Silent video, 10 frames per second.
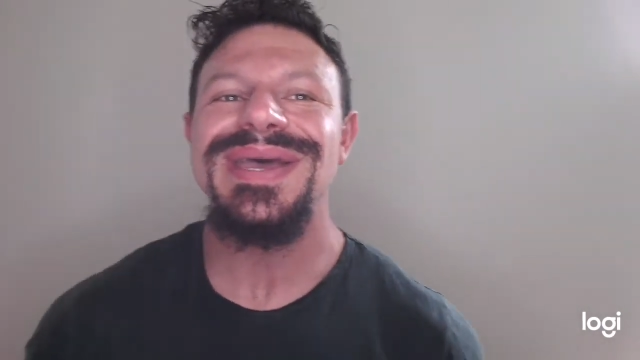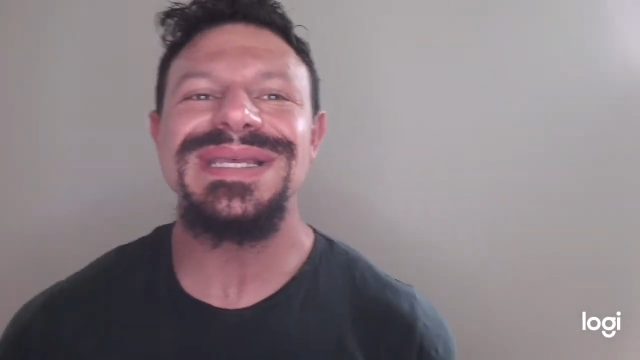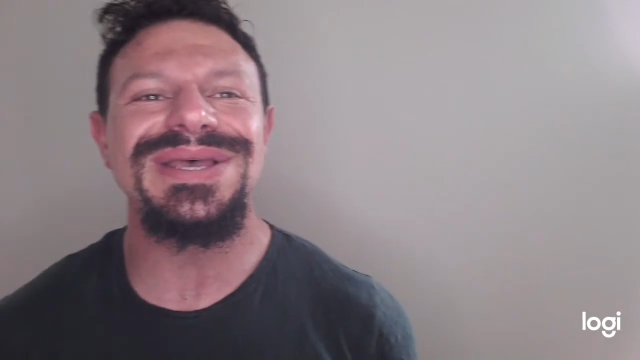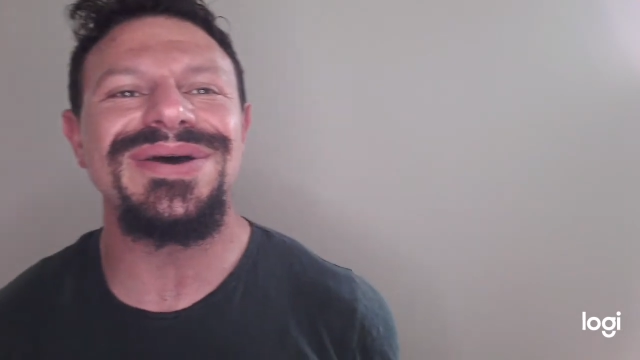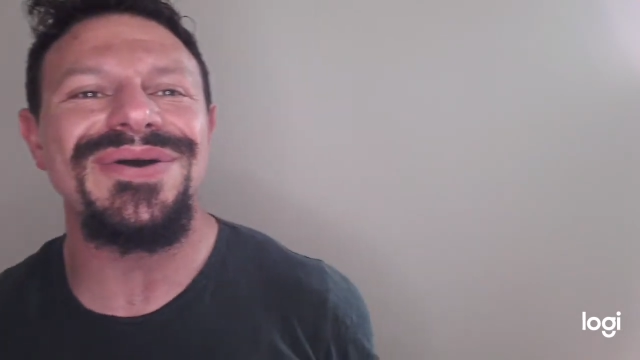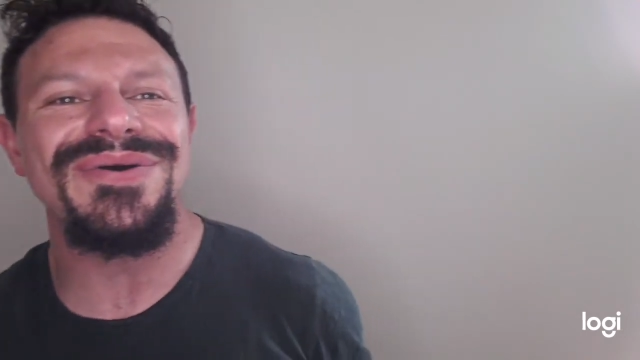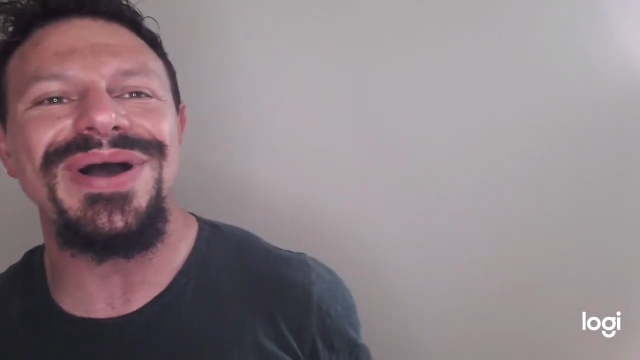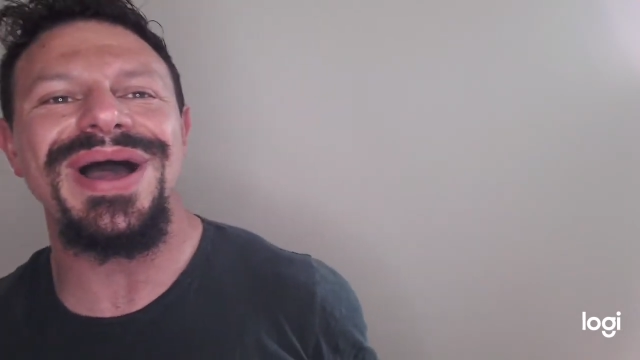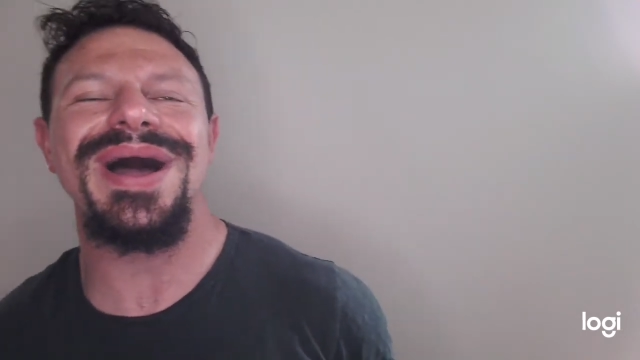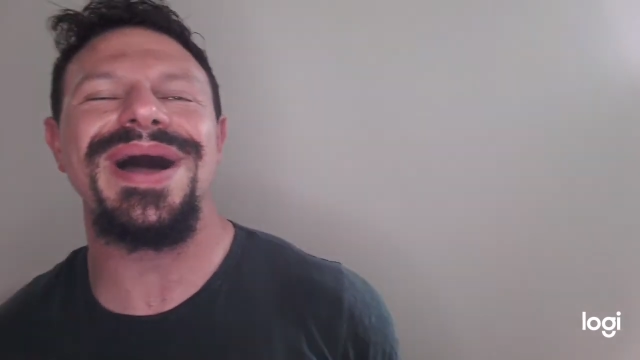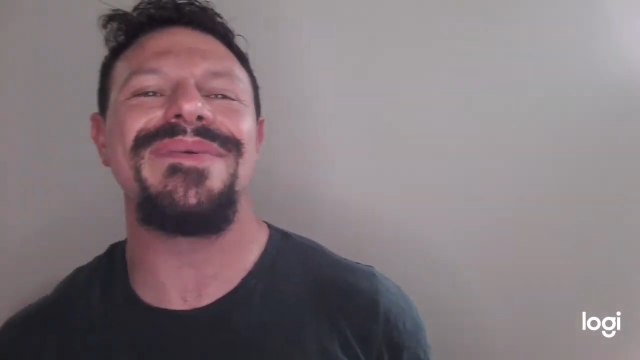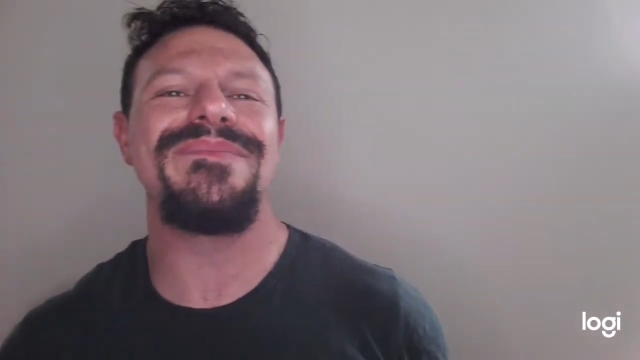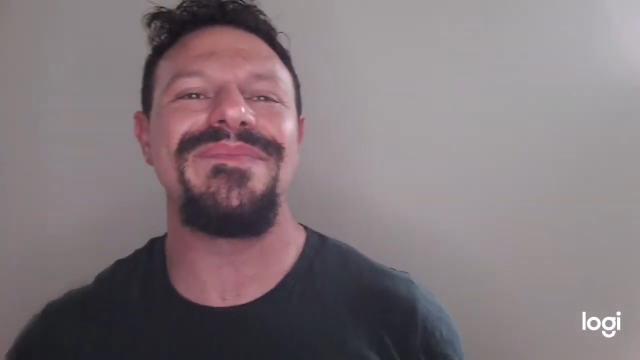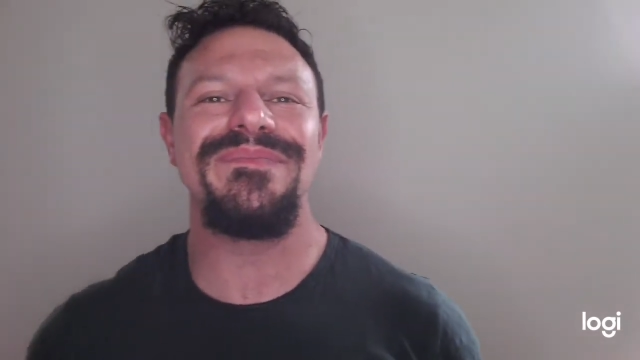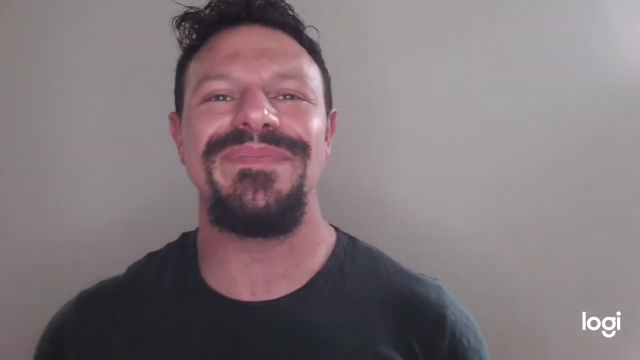So
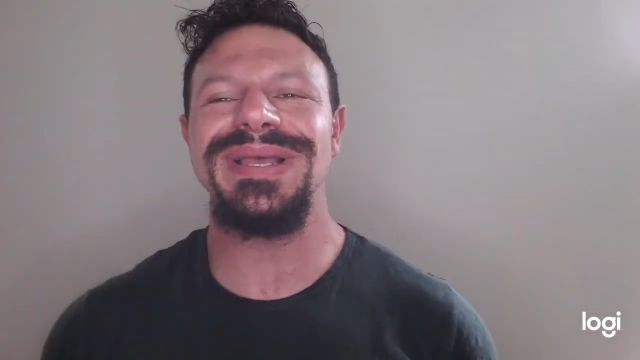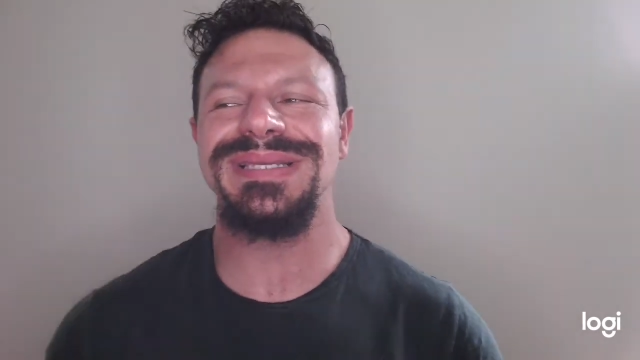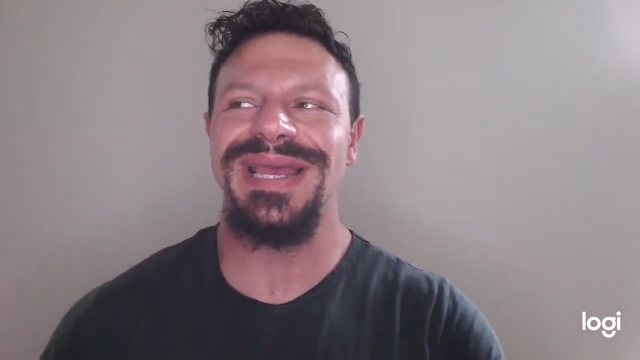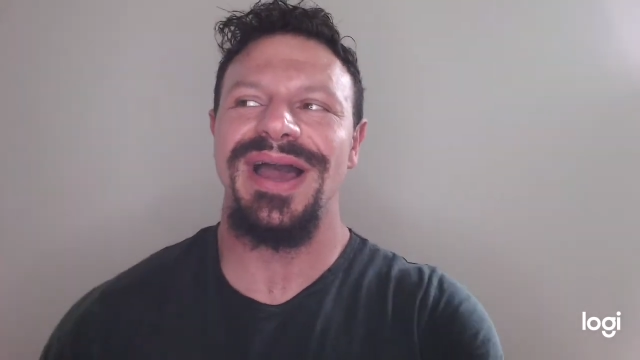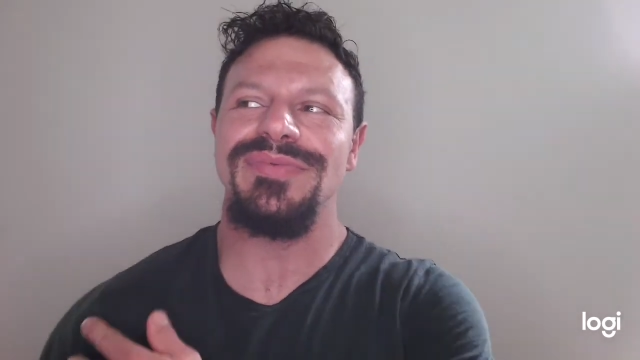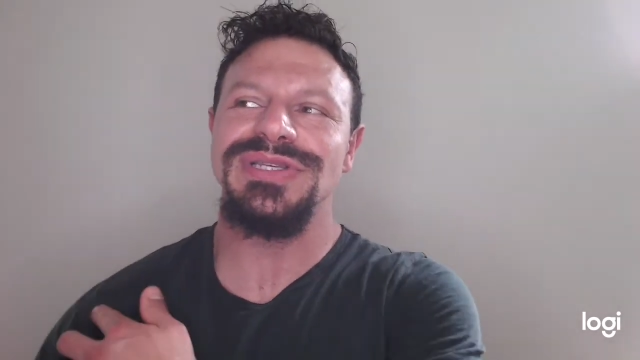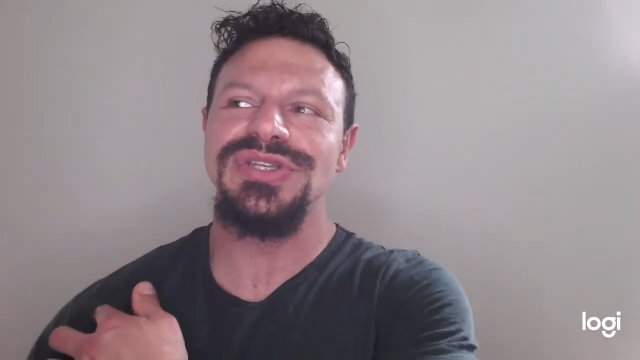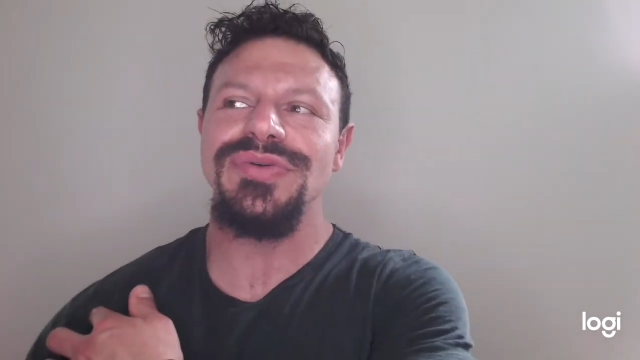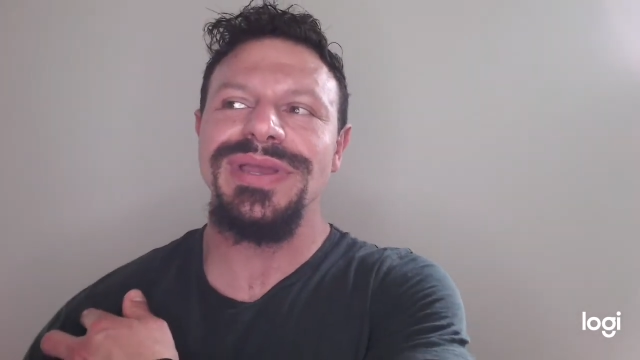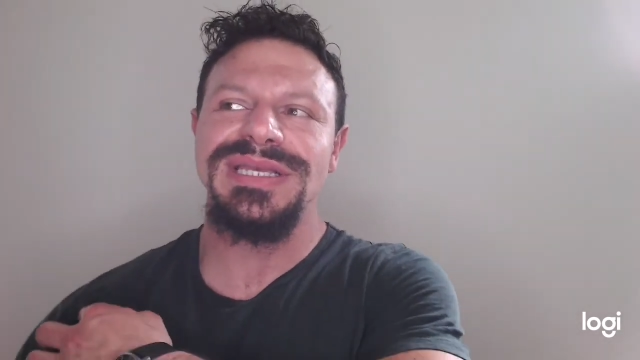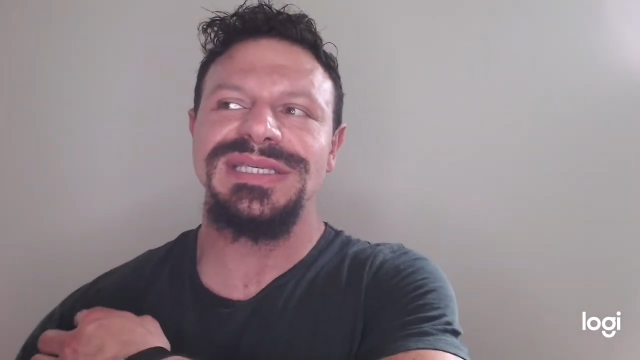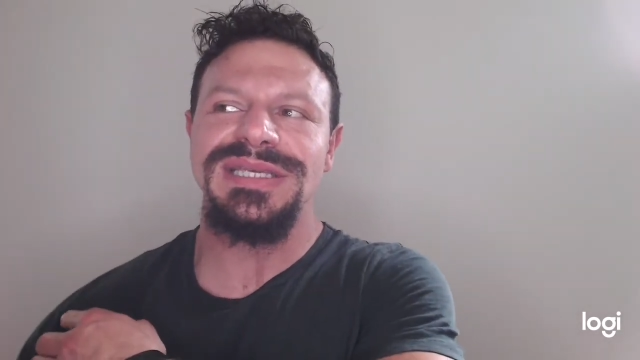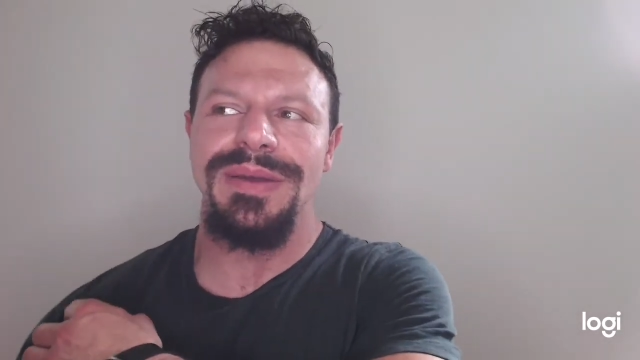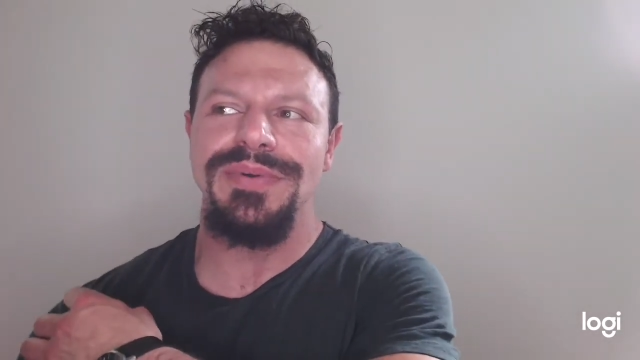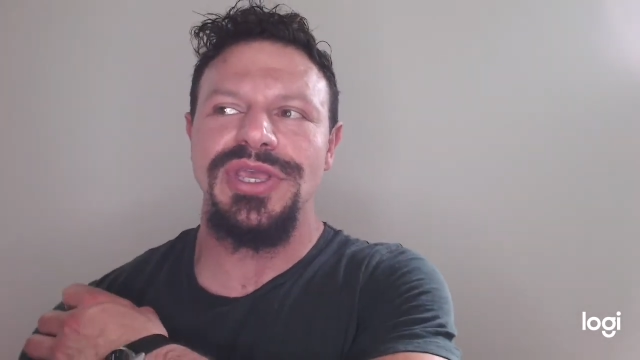um, basically, I was doing it
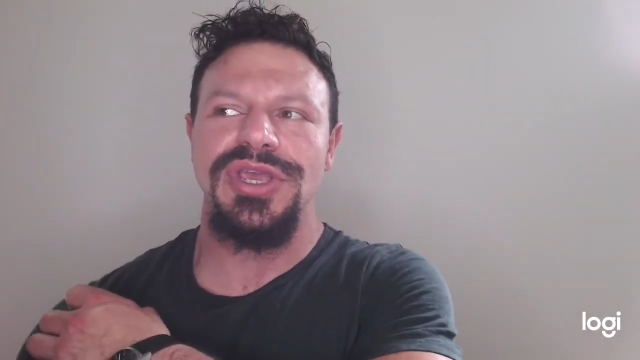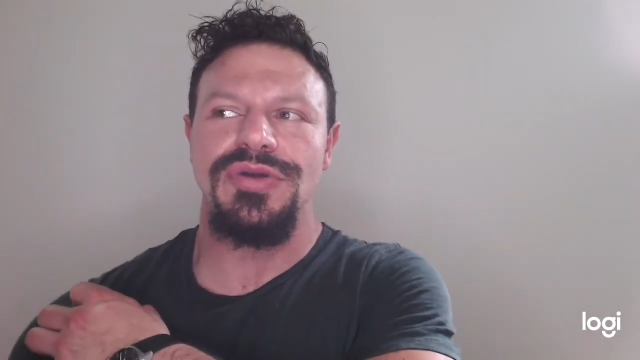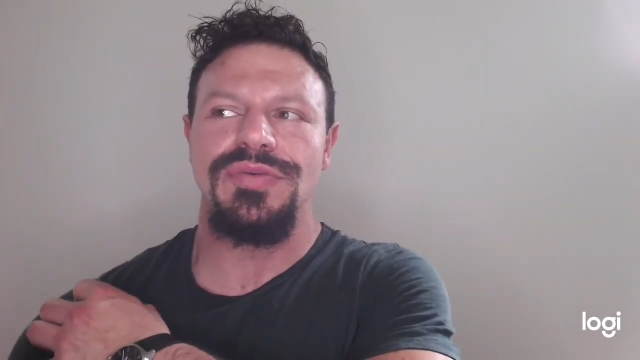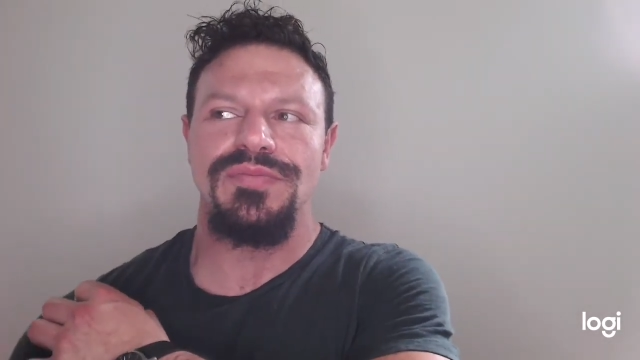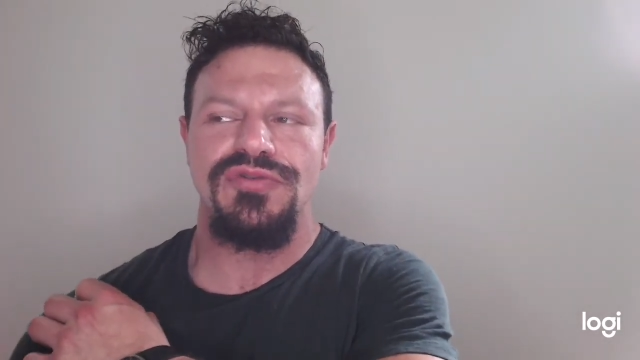sub Q,